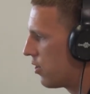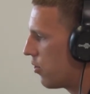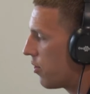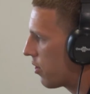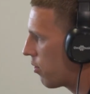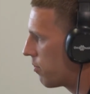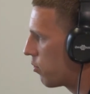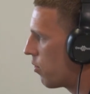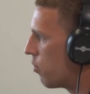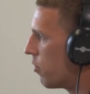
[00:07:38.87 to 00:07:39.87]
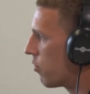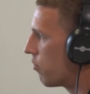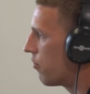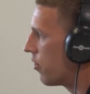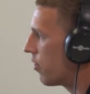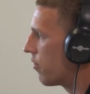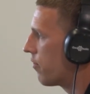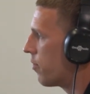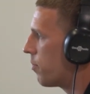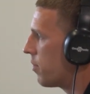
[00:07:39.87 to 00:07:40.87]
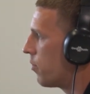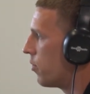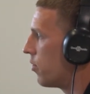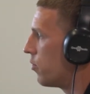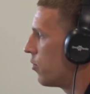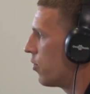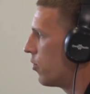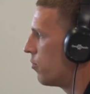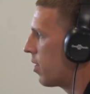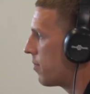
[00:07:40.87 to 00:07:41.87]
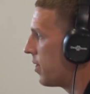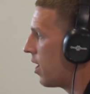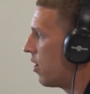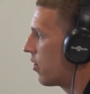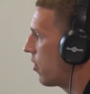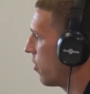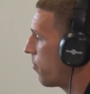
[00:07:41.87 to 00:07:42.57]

you're an incredible role model for people who maybe aren't on a